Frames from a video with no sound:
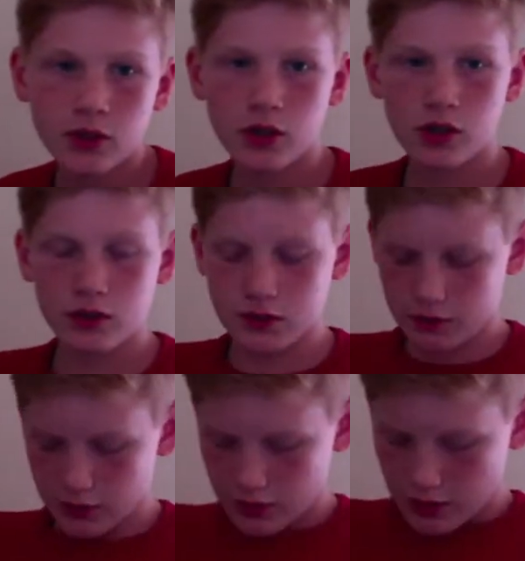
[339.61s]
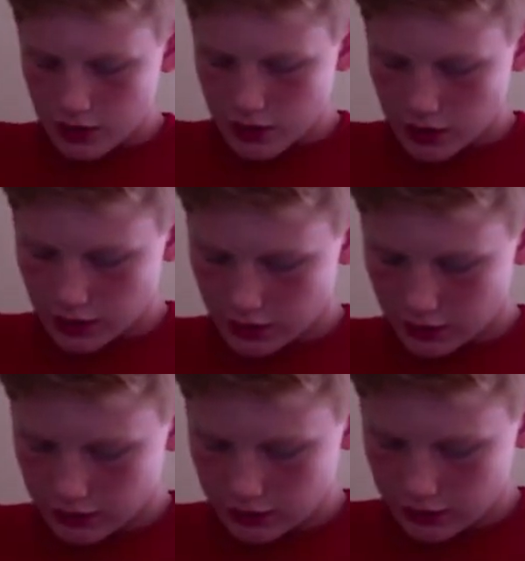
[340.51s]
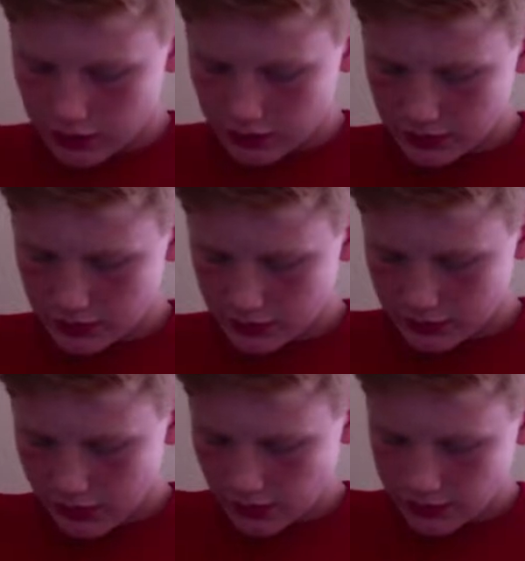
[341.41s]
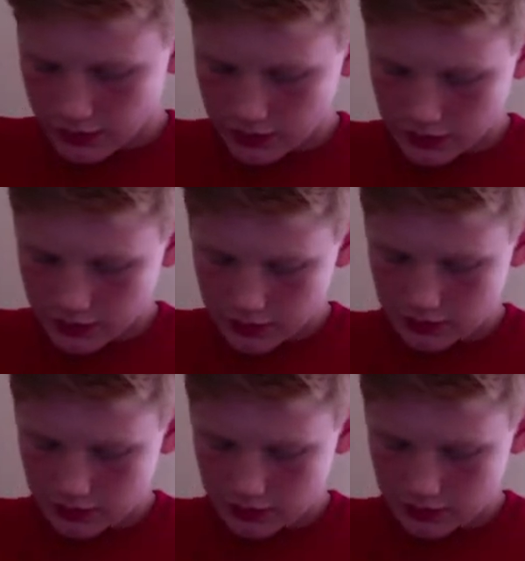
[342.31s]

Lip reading: hooks, and this is, I think,